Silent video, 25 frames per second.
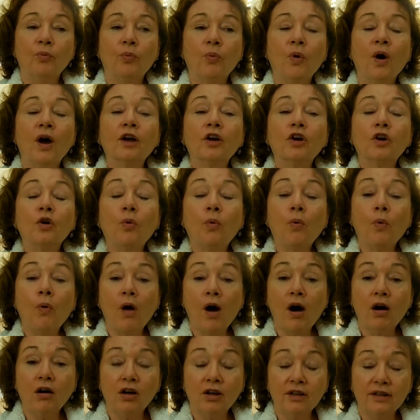what
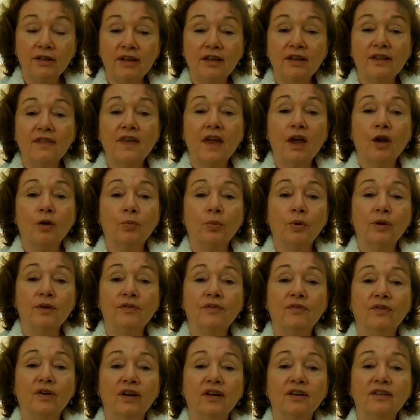quality that
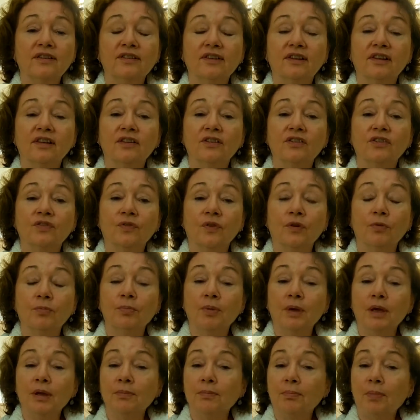reflex is, from
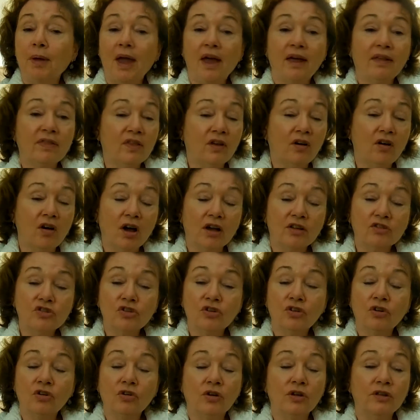being
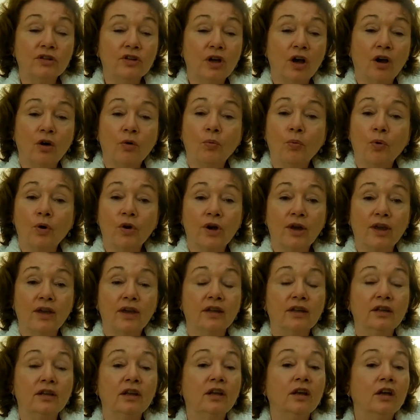pathological and not
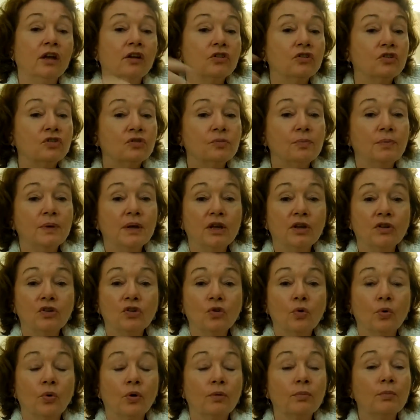working to
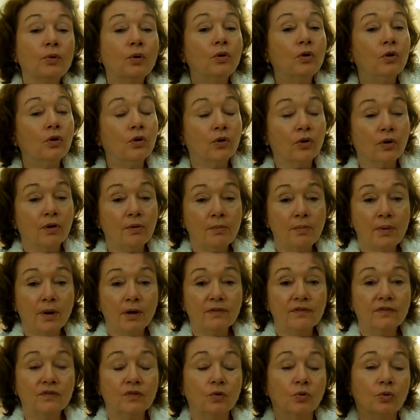being normal or
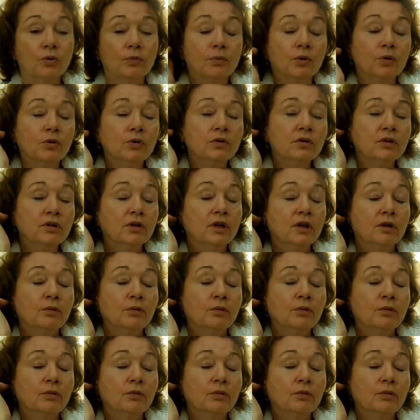above normal.